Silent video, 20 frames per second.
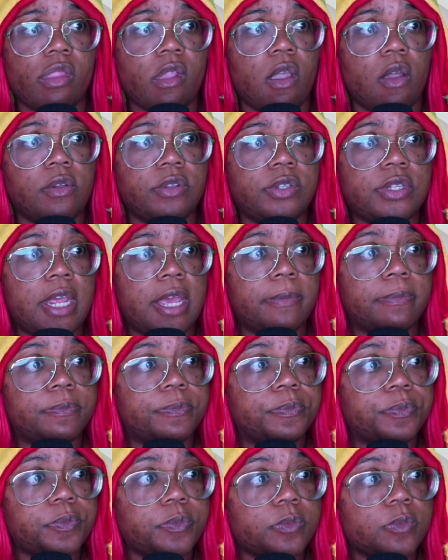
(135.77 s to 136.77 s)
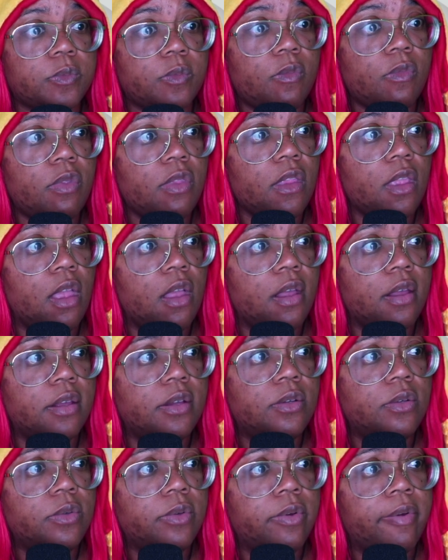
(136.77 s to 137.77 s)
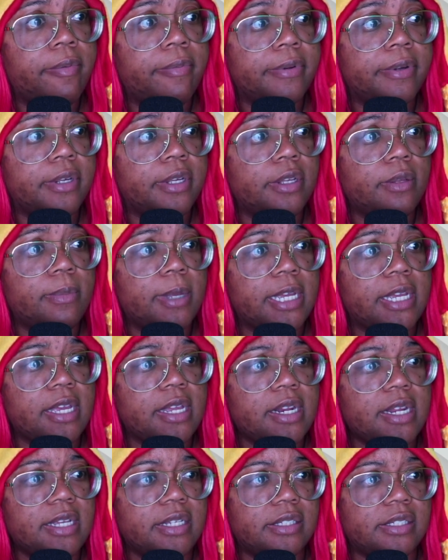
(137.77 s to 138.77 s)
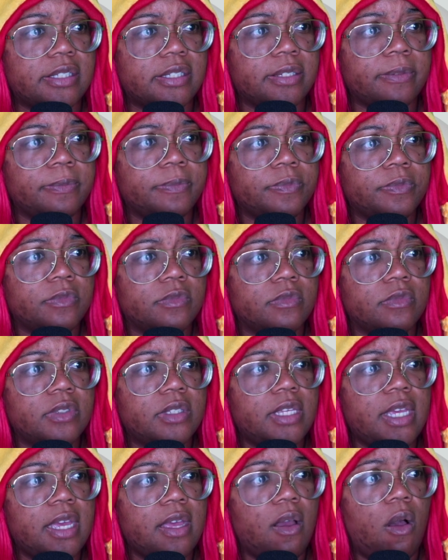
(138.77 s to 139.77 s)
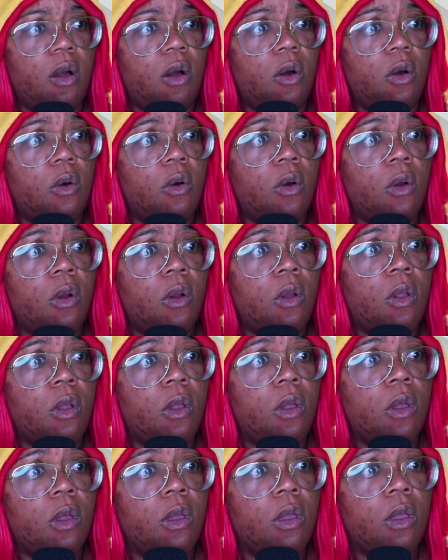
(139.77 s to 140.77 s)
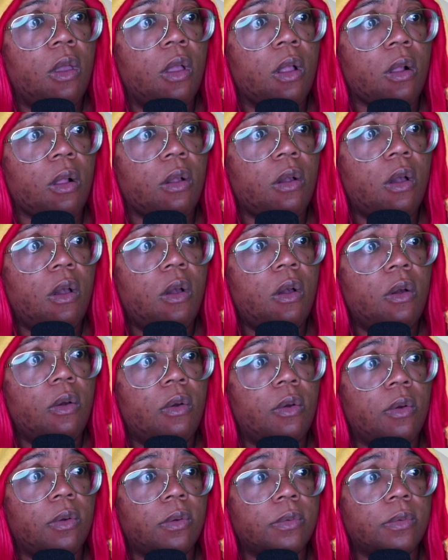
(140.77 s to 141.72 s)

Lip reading: Oh, snap. Oh. Oh, my goodness. Yeah. Oh. Oh.